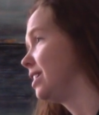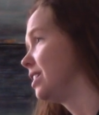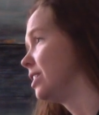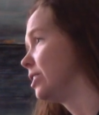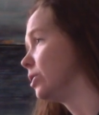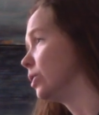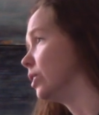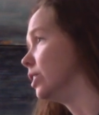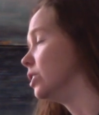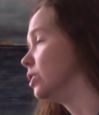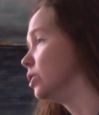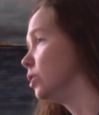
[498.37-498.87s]

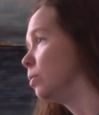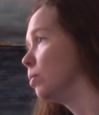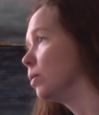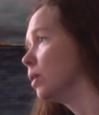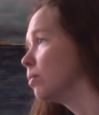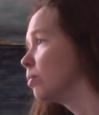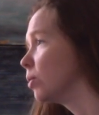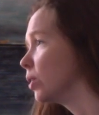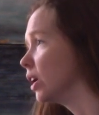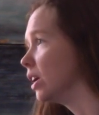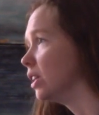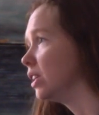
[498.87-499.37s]
So it's super
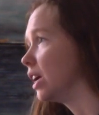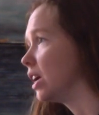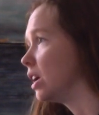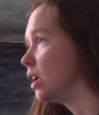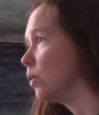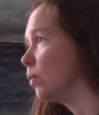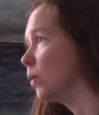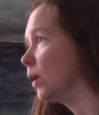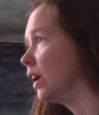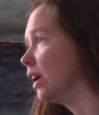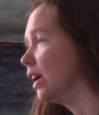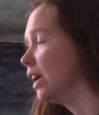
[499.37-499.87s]
important that you're
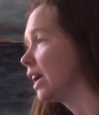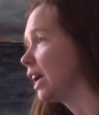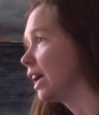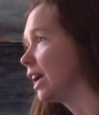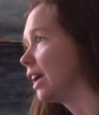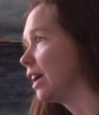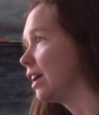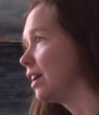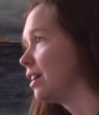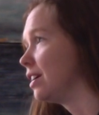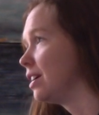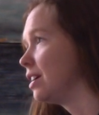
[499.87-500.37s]
wearing
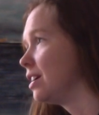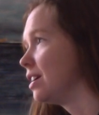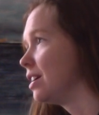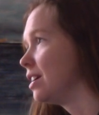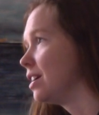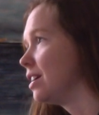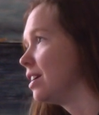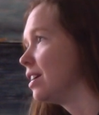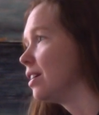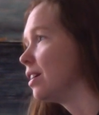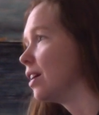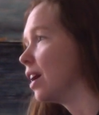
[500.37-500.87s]
it,
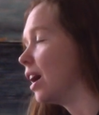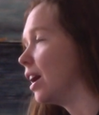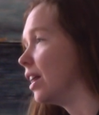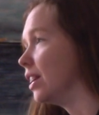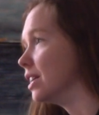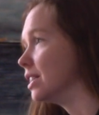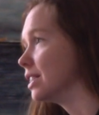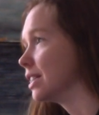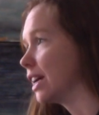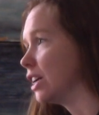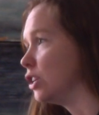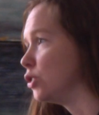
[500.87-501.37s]
the
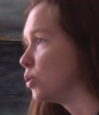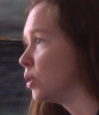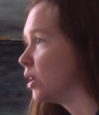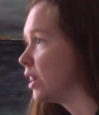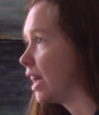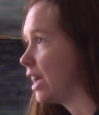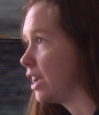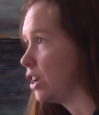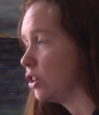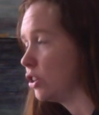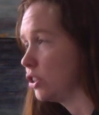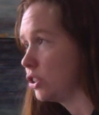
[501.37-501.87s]
schedule
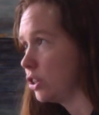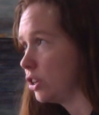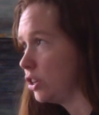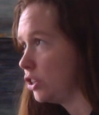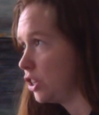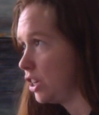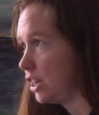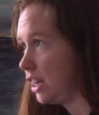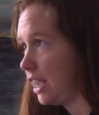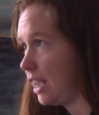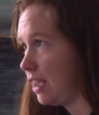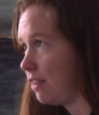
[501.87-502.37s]
that your
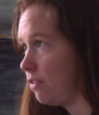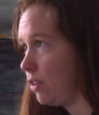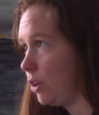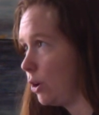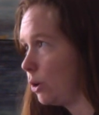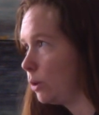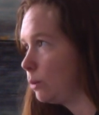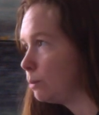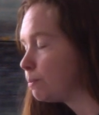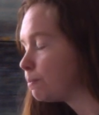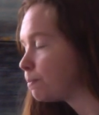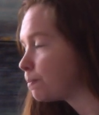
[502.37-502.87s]
surgeon gave
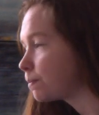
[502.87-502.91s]
you.